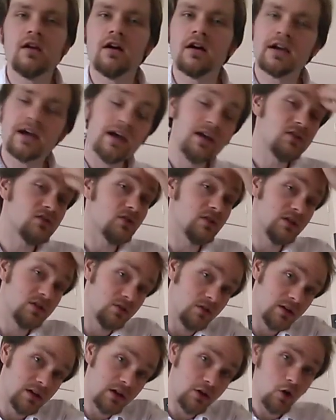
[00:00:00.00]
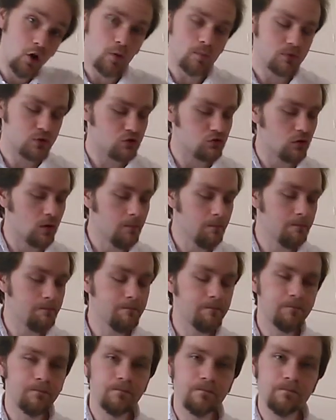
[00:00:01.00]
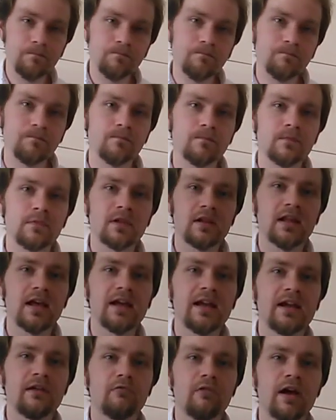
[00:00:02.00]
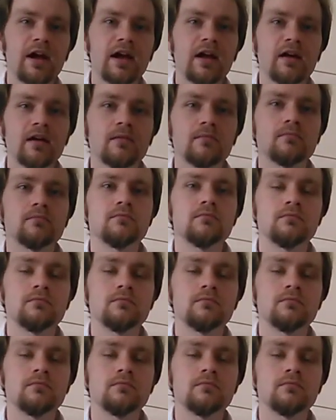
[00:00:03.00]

Okay, so you're doing an up strum, letting it ring.